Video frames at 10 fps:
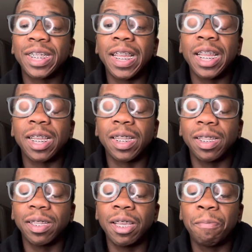
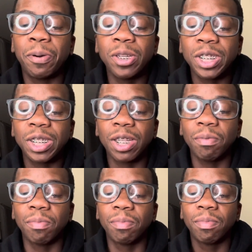it pushed
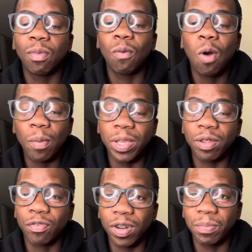some woman in
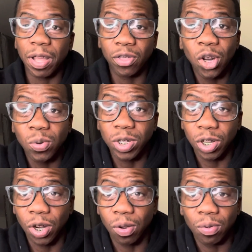front of me. I thought it
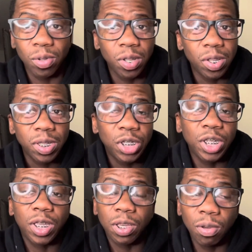girl. She
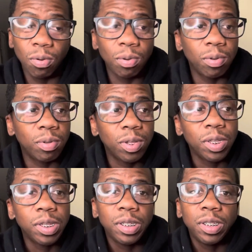cute. You know
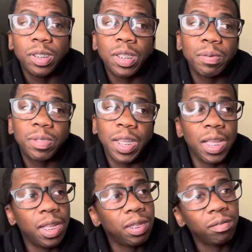what I'm
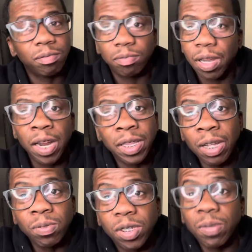saying?
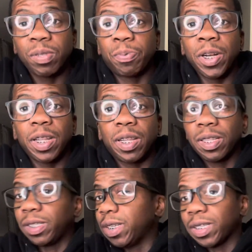Everything she was pretty.
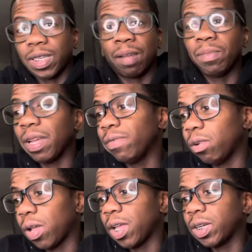Just, I'm not even
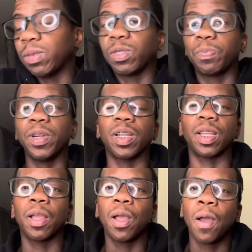no hater. She was pretty.
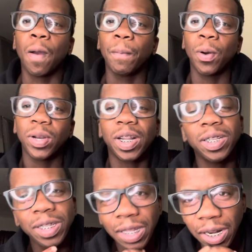But when I
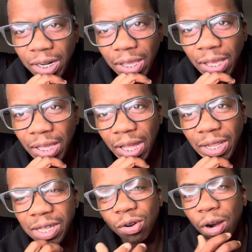looked at her again, I
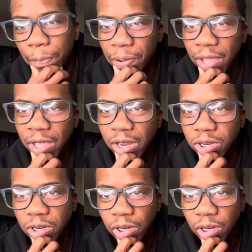click on her page,